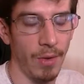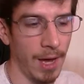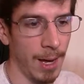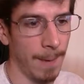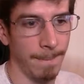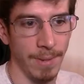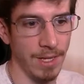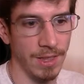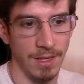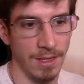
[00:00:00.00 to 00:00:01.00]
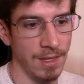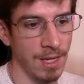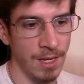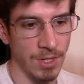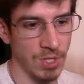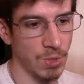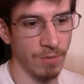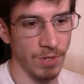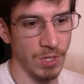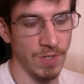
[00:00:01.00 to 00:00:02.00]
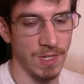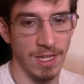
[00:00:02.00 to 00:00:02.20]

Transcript: But the short version is that